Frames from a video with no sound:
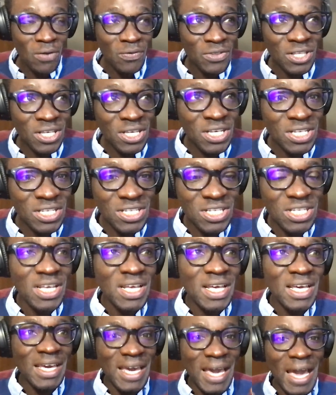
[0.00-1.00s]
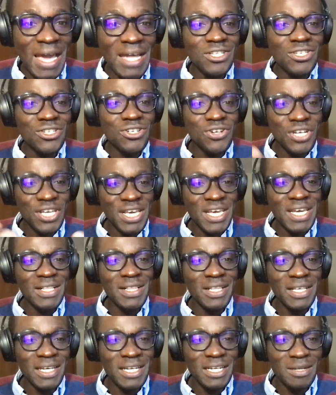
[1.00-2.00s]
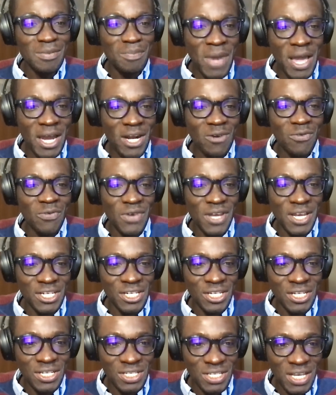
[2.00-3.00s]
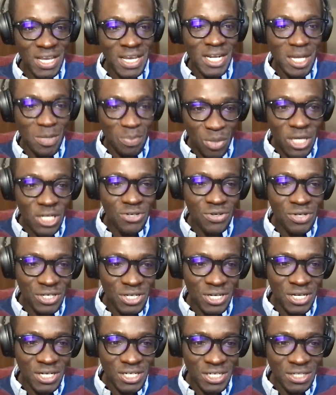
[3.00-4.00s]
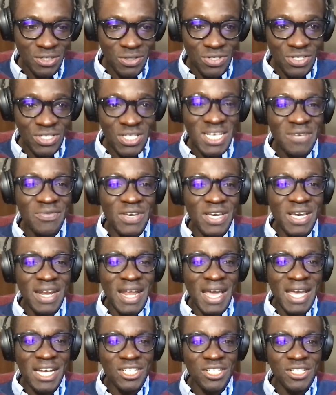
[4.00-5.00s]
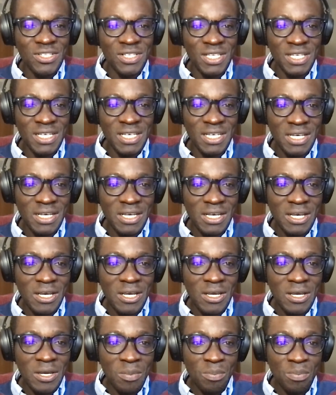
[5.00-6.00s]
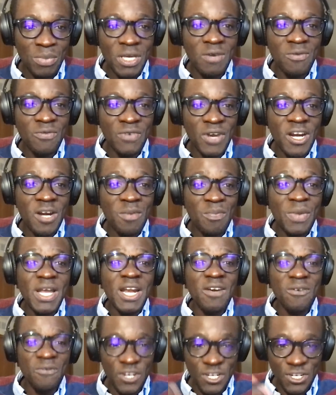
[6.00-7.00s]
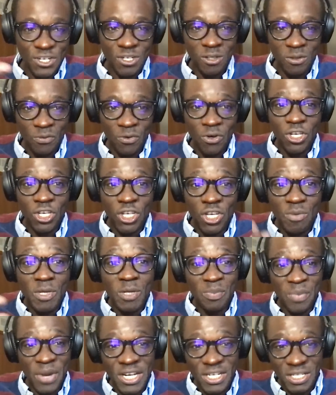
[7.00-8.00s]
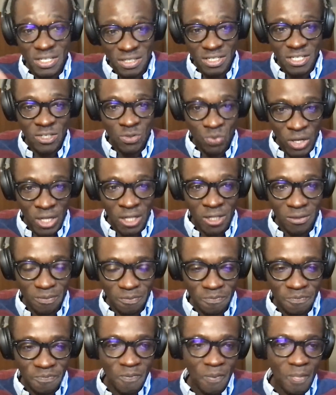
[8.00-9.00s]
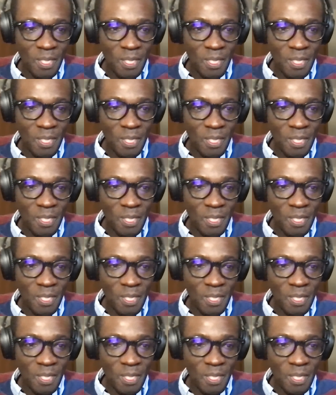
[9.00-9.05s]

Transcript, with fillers: of these cancer killing macrophages in a petri dish to see if it can actually be very beneficial for human patients as well.